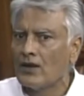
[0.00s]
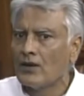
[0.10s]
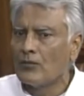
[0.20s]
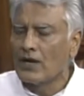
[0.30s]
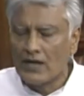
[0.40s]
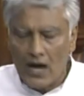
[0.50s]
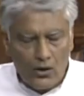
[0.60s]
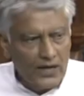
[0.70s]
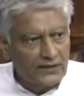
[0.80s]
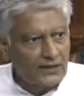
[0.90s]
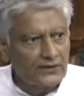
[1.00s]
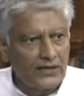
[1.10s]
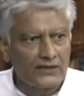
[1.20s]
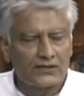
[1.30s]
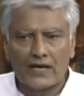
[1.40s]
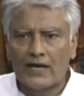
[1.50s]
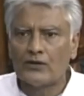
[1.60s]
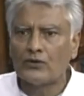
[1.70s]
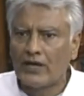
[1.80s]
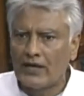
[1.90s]
But now as the things stand
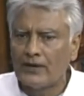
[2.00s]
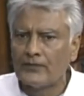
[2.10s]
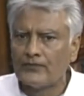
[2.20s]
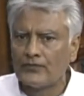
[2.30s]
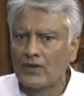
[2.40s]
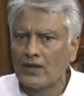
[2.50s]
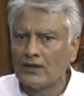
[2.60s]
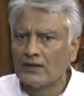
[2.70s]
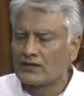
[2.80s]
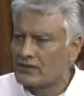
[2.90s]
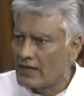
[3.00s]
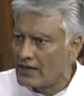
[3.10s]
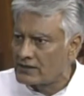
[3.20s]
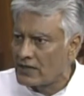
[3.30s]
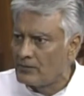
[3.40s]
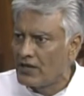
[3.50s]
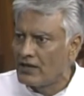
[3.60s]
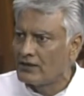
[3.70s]
today, the states are being